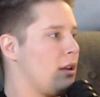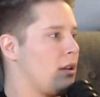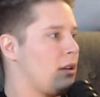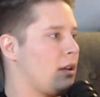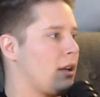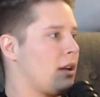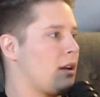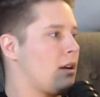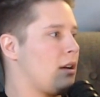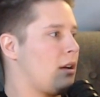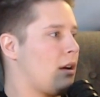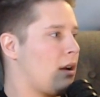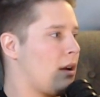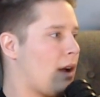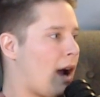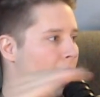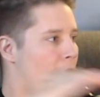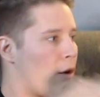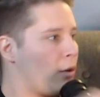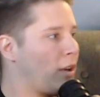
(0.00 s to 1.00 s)
Like,
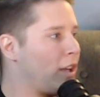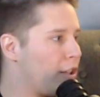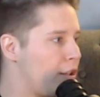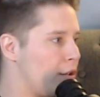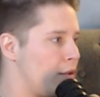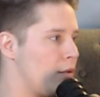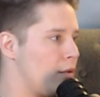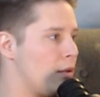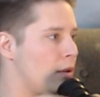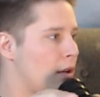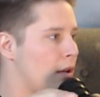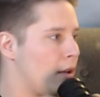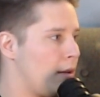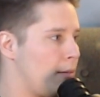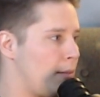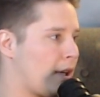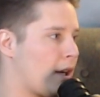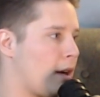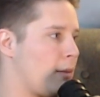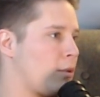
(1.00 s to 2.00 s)
how can you
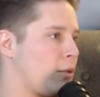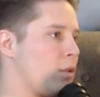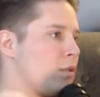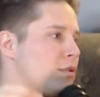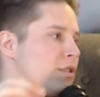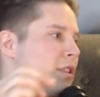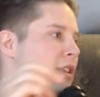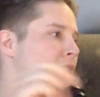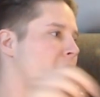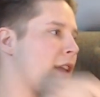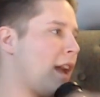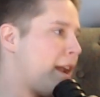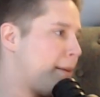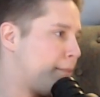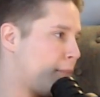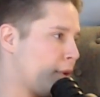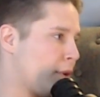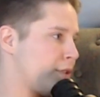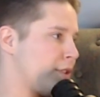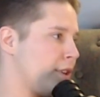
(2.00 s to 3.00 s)
become closer to that
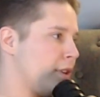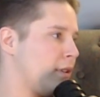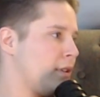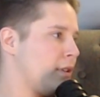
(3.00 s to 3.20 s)
person?